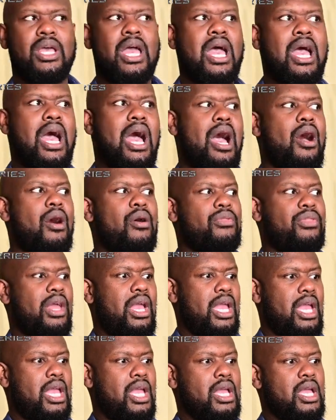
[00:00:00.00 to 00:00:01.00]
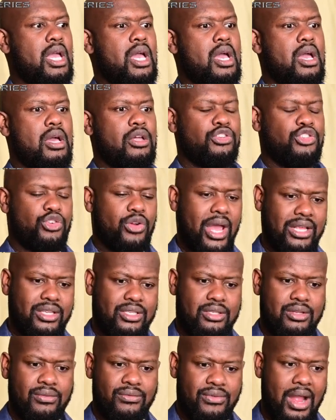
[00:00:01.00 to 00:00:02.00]
how they
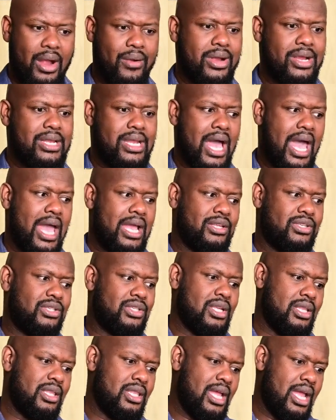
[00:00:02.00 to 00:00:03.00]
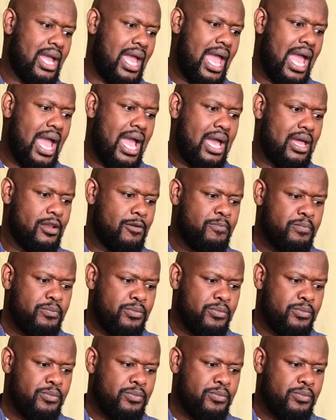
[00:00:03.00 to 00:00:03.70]
dressed very nice and they had